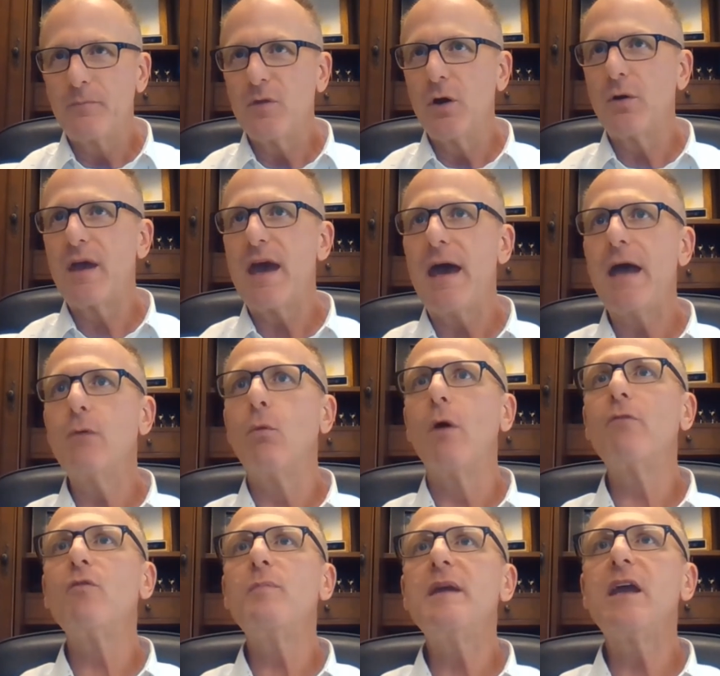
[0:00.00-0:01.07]
Okay, one
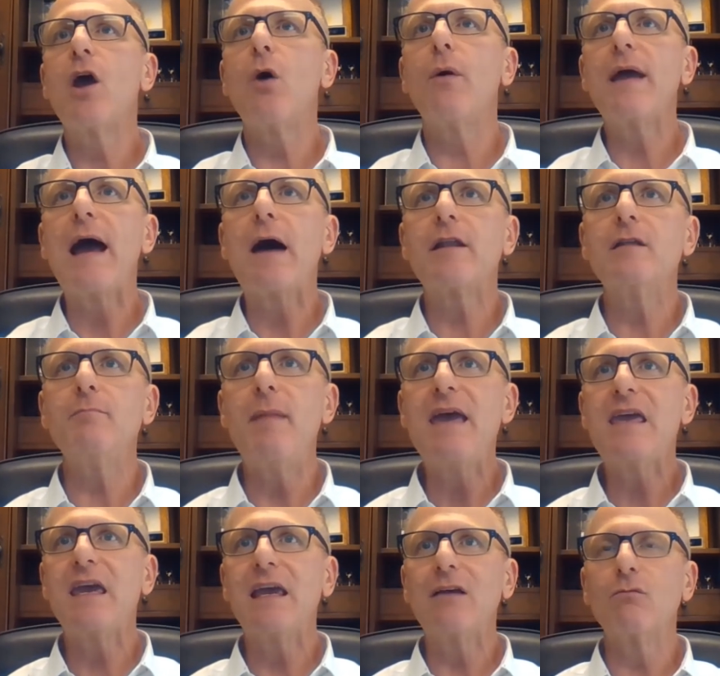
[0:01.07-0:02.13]
would be going out and
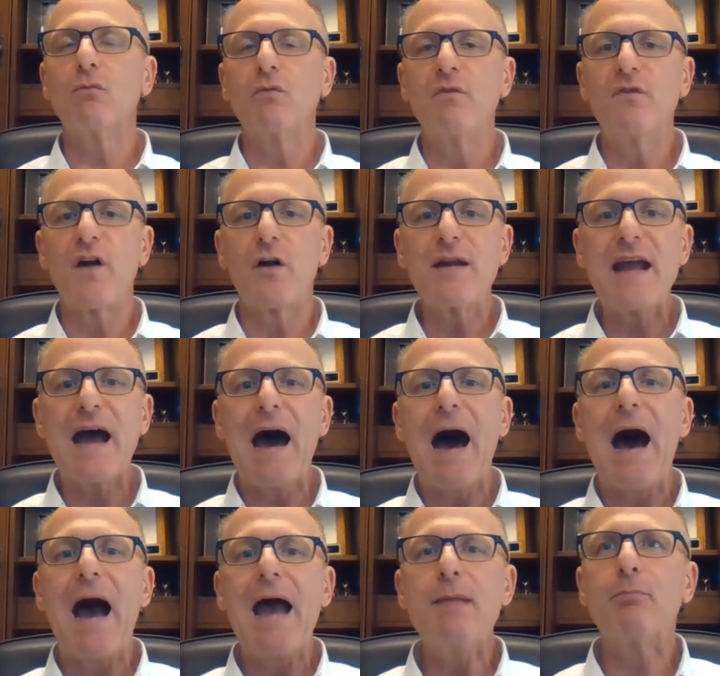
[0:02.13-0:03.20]
making very
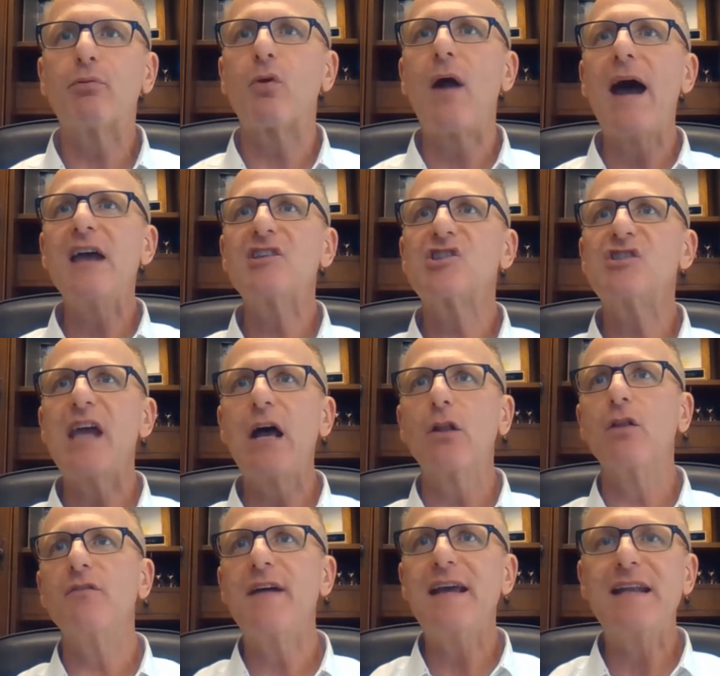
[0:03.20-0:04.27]
high-priced,
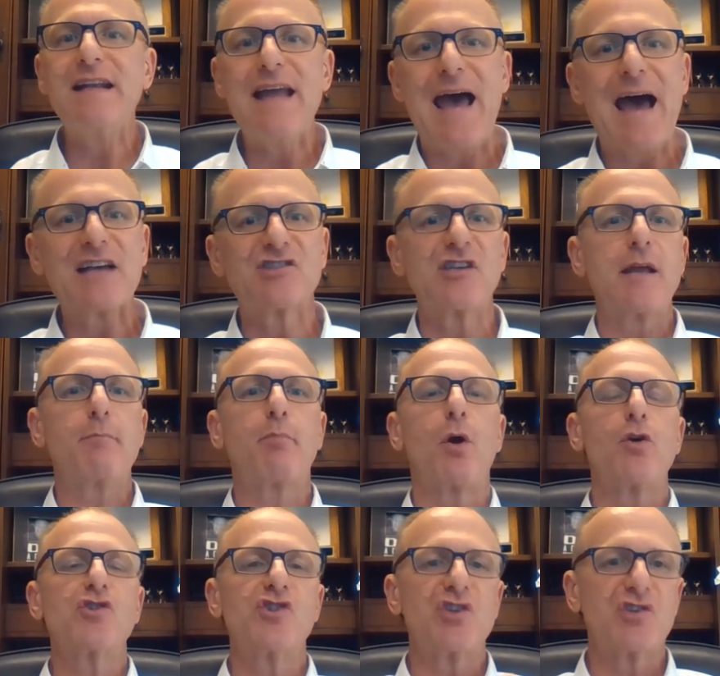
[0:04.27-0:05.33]
elevated asset
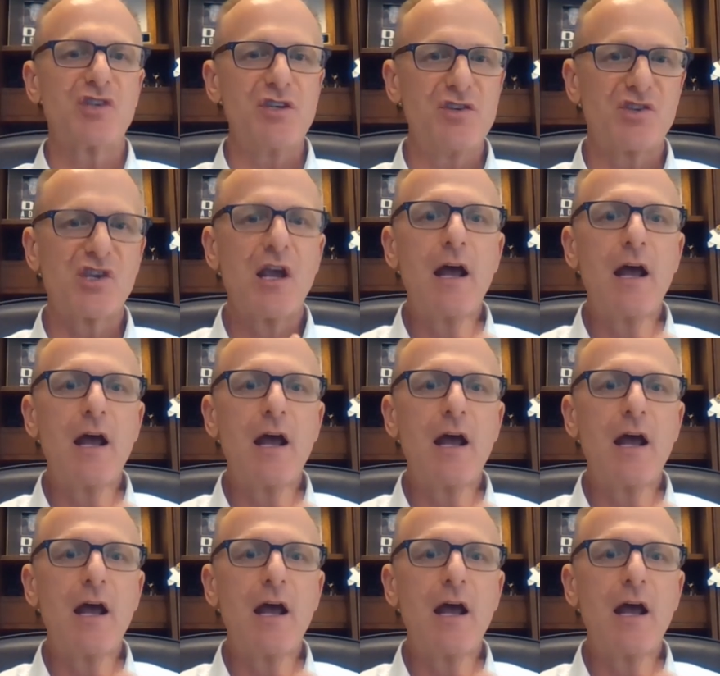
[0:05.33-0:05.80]
purchases.